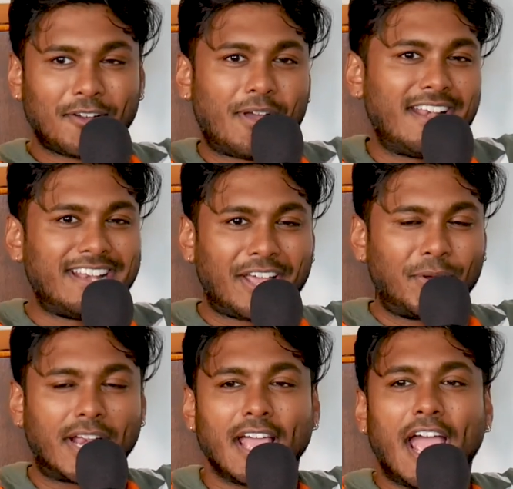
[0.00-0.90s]
Where
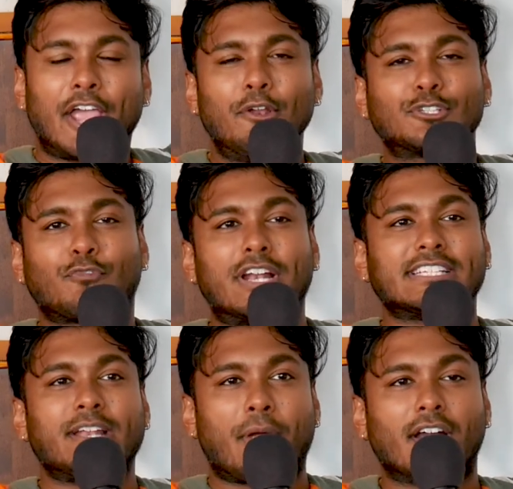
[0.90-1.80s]
Nehru at? You know what's so
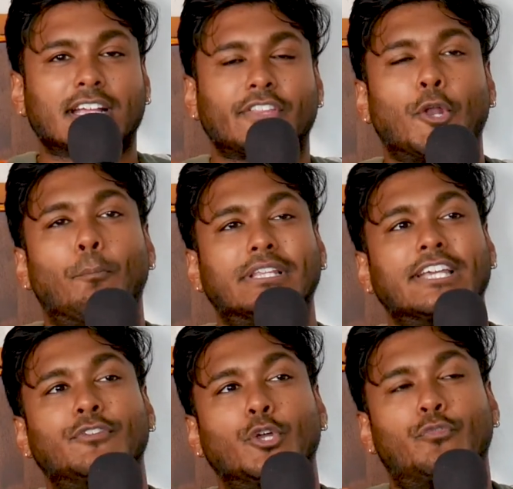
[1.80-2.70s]
funny? In America, they don't
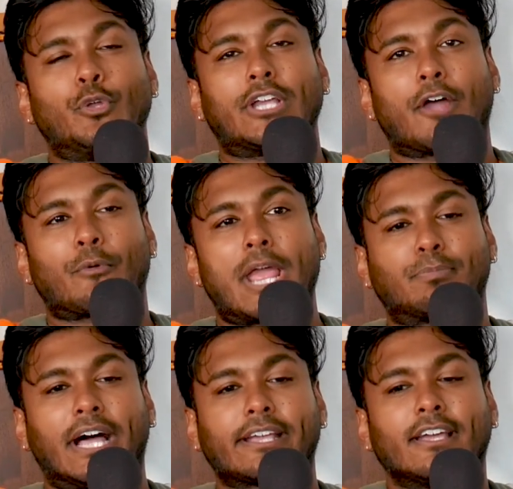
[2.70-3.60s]
believe you if you got
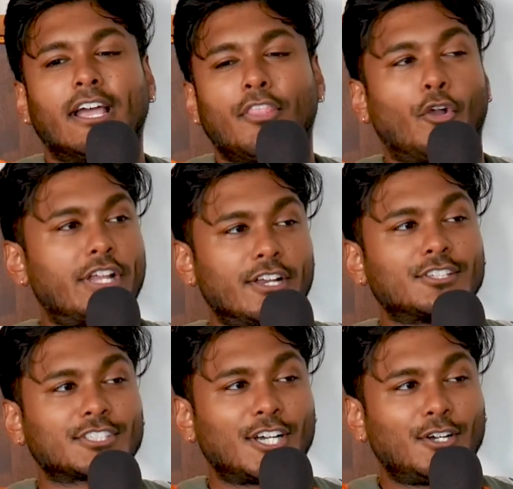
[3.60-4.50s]
raped like 30
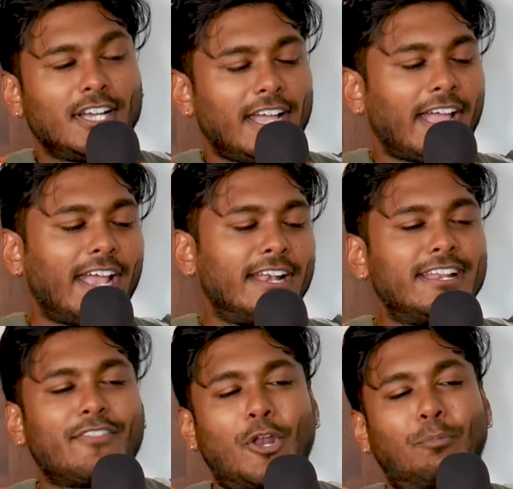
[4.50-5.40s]
years ago. In
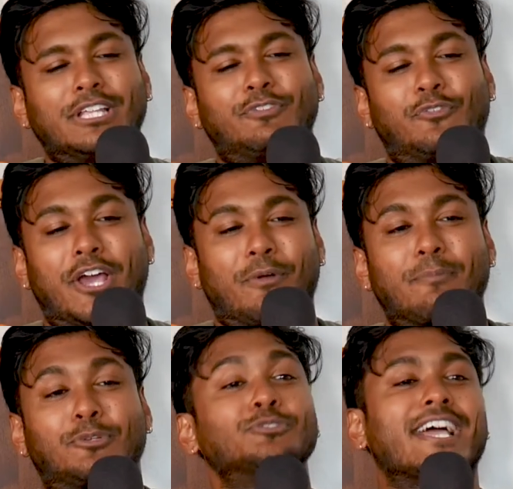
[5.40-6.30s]
India, they don't believe you've got
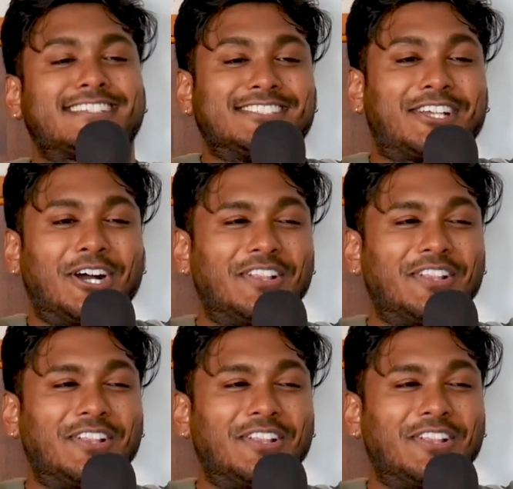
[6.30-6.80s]
raped 2 seconds ago.